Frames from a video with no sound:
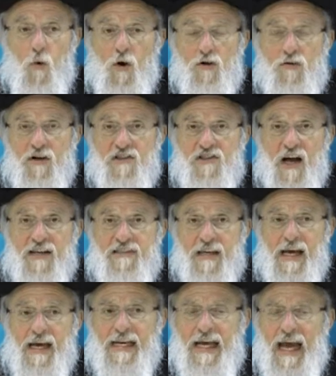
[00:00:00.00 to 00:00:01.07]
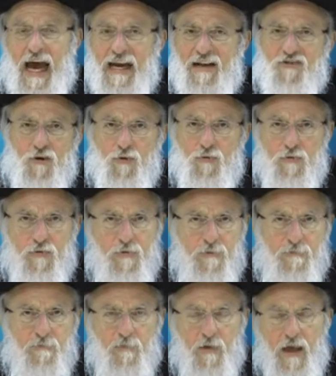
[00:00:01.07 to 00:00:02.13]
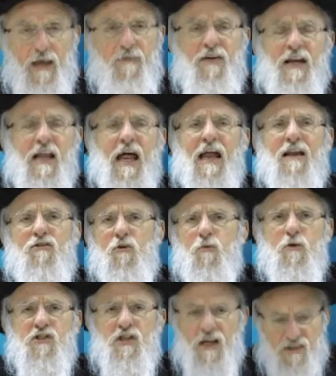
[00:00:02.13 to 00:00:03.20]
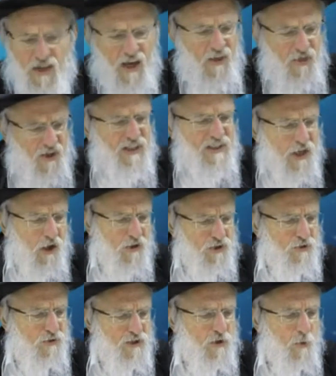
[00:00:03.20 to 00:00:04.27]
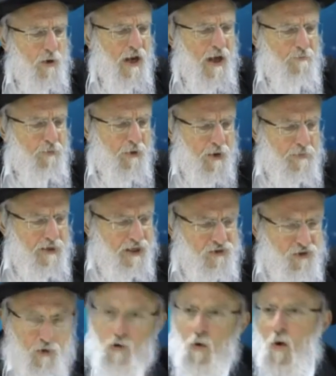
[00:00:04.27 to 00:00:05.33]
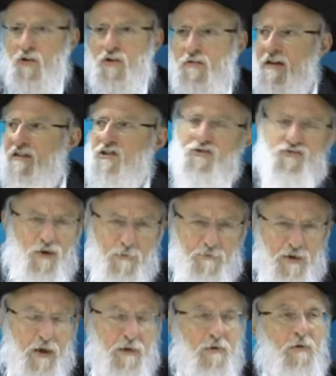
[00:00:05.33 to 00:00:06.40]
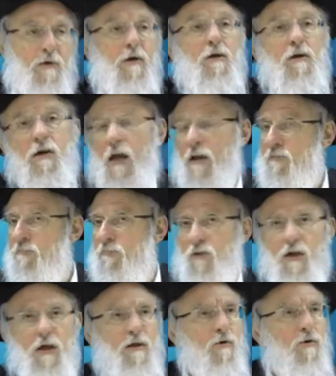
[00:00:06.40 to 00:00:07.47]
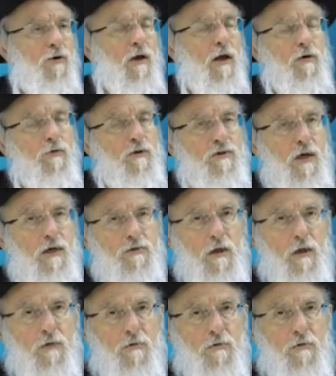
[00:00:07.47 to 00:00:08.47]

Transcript: or criticize any attitude. Even an attitude which says, this culture is the one I committed to and all the rest could drop dead. can't, you can't, you can't criticize that.